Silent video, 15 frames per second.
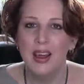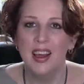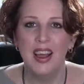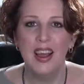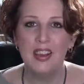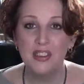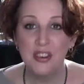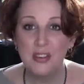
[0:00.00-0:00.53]

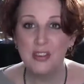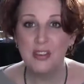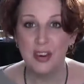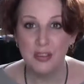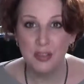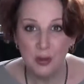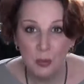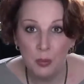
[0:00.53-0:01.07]
It just
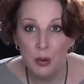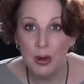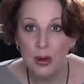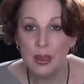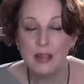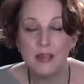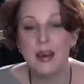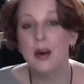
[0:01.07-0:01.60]
doesn't work.
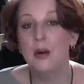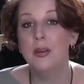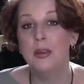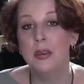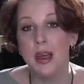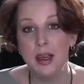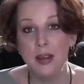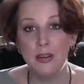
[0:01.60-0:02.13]
It's
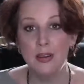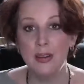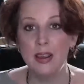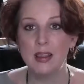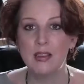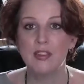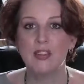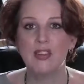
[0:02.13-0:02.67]
outdated. It
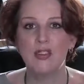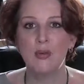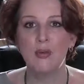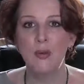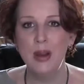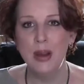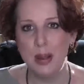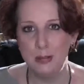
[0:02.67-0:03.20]

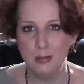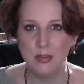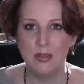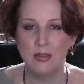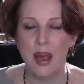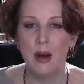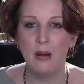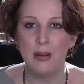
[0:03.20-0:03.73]
screams
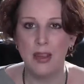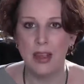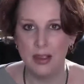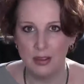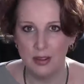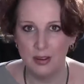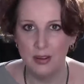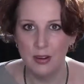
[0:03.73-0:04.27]

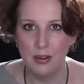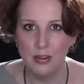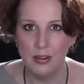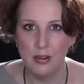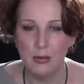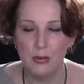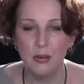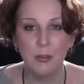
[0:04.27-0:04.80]
outdatedness.
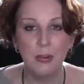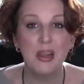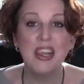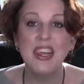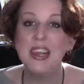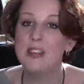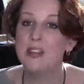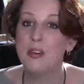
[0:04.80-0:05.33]
So
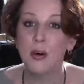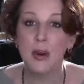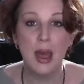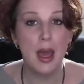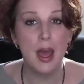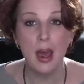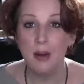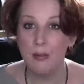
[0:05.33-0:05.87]
please don't
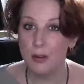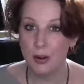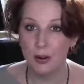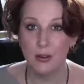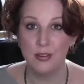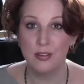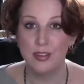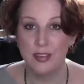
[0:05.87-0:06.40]
ever
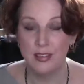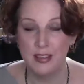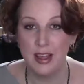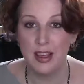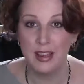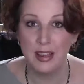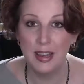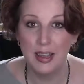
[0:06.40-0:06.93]
use this
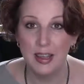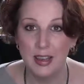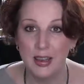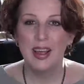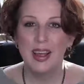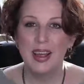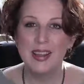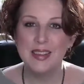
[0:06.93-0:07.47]
technique.
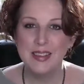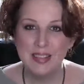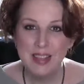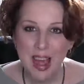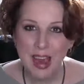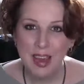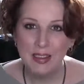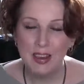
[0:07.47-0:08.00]

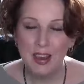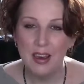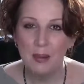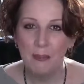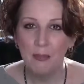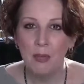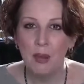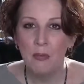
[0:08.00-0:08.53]
Instead,
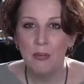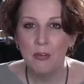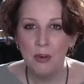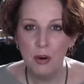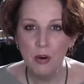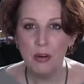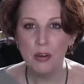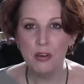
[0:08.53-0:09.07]

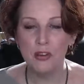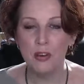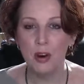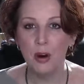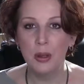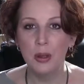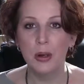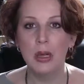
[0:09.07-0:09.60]
focus
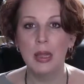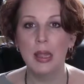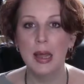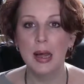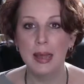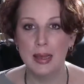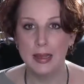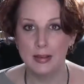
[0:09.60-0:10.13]
on your
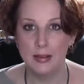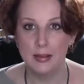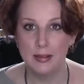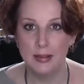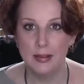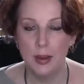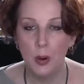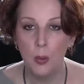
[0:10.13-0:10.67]

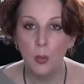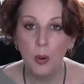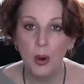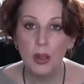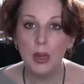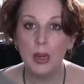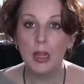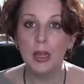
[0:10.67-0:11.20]
clients, what
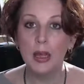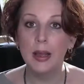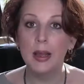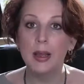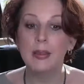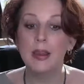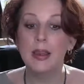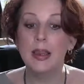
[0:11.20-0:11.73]
your
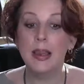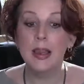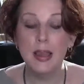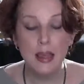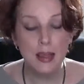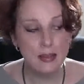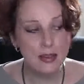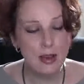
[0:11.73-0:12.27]
client
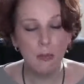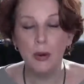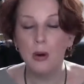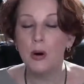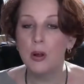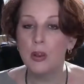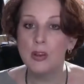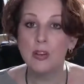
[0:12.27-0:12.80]
needs, and we
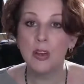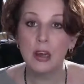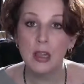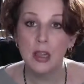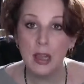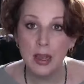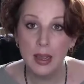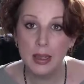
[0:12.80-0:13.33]
call this the
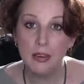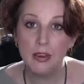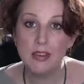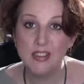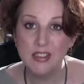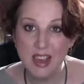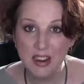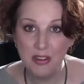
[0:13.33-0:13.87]

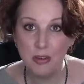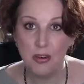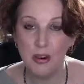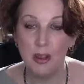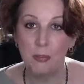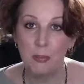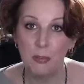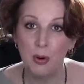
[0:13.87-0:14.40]
client-centric
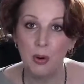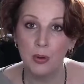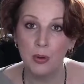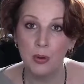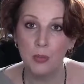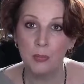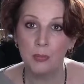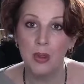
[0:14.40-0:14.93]
model.